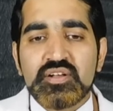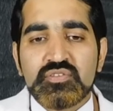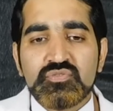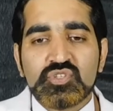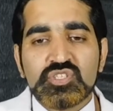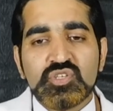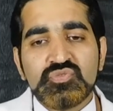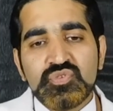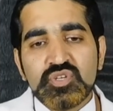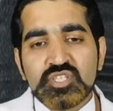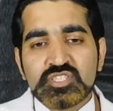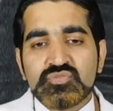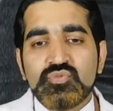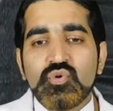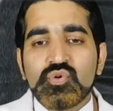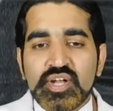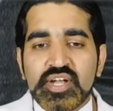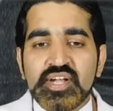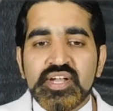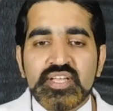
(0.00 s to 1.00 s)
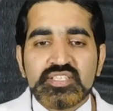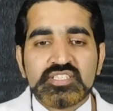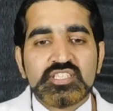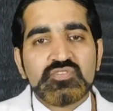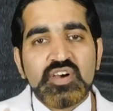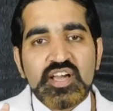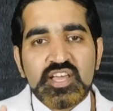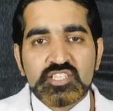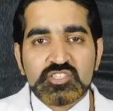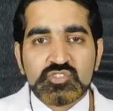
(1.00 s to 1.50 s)
For the first 14 days, the
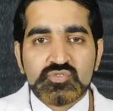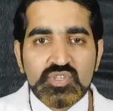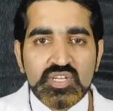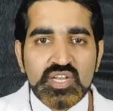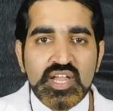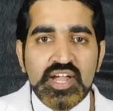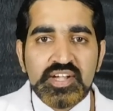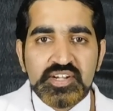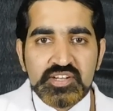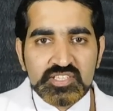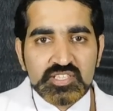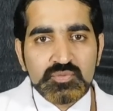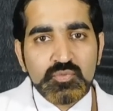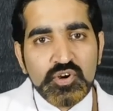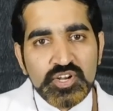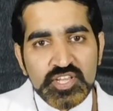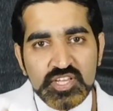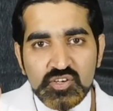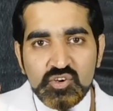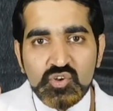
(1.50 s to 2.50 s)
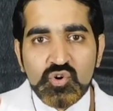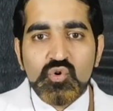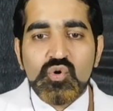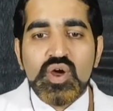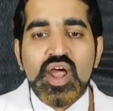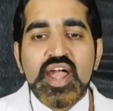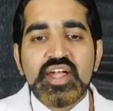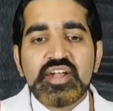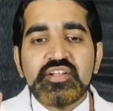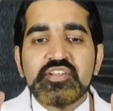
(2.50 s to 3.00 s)
virus will enter the body, grow
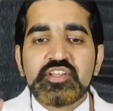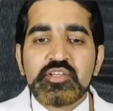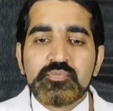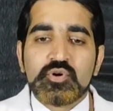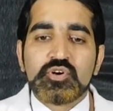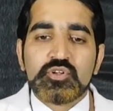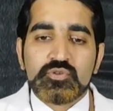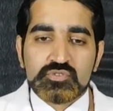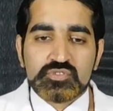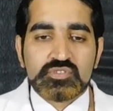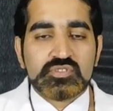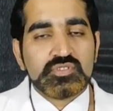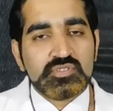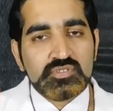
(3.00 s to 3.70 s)
and reproduce.